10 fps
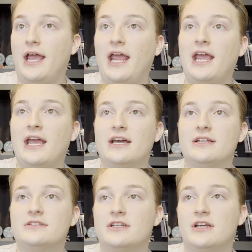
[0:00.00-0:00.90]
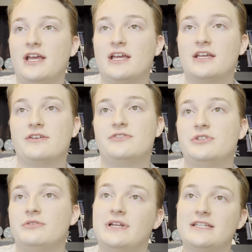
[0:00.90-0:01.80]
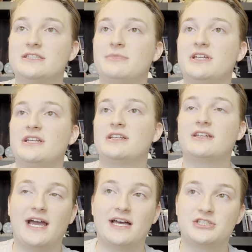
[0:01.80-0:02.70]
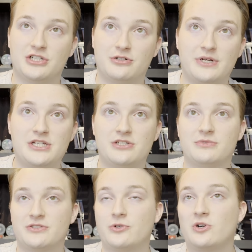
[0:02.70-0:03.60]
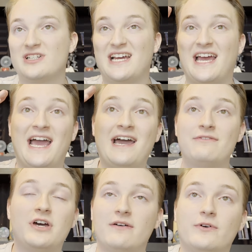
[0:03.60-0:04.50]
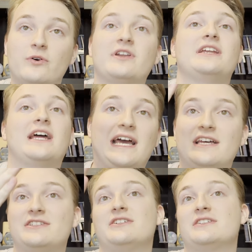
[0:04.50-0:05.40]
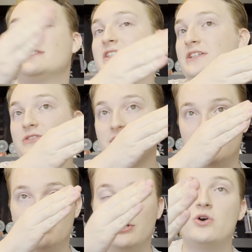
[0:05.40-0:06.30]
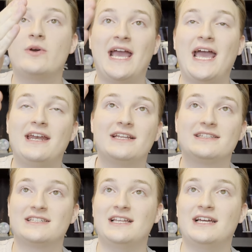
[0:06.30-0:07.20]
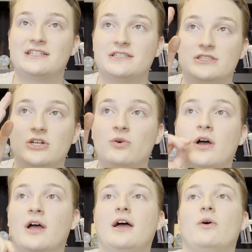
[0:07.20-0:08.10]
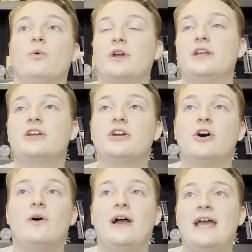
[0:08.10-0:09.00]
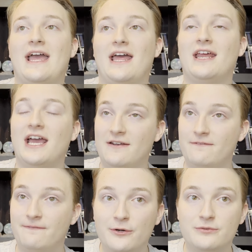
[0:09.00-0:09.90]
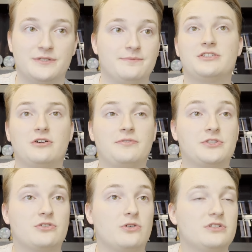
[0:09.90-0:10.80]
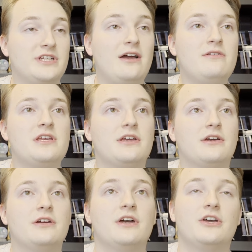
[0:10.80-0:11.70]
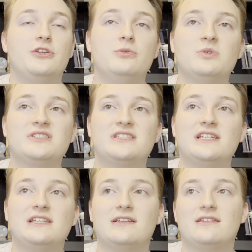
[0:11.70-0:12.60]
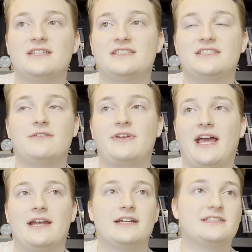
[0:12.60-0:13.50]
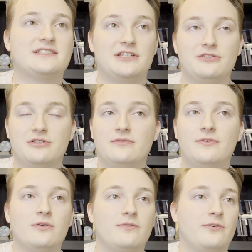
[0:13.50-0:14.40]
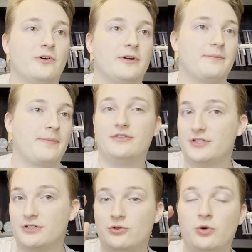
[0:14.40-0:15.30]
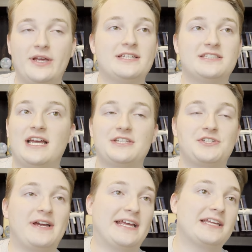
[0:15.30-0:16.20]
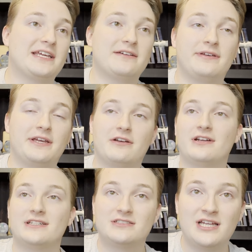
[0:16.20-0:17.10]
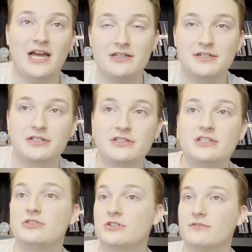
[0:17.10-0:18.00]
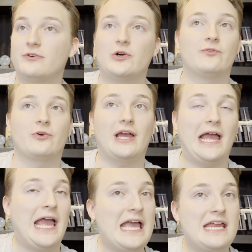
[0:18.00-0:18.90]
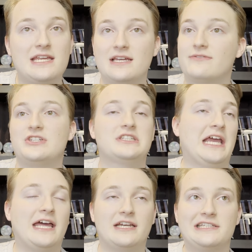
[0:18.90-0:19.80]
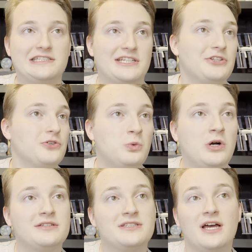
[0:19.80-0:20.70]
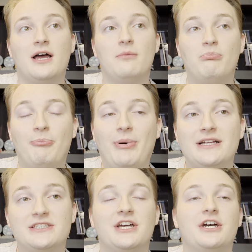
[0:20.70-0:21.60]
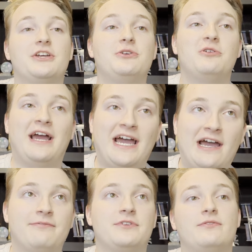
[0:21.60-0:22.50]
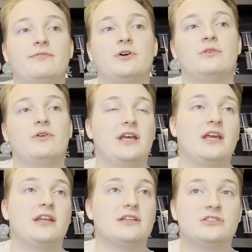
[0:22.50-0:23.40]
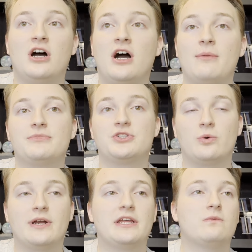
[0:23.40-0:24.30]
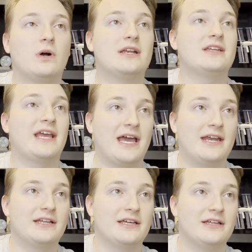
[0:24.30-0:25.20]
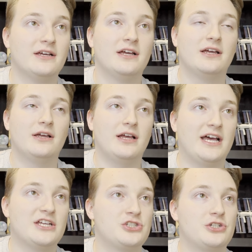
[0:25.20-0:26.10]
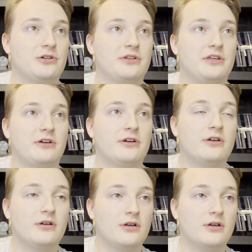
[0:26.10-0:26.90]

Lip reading: and it gives you an estimated gas generation, which of course I have not voted yet. As you can see, there is no candidate selected, so we're gonna go ahead and vote. So if you scroll down here, you will see the list of candidates that you can vote for. The quickest answer I can give here is technically you can vote for any of these candidates that you want, but you have to vote in the top 21 candidate as shown here.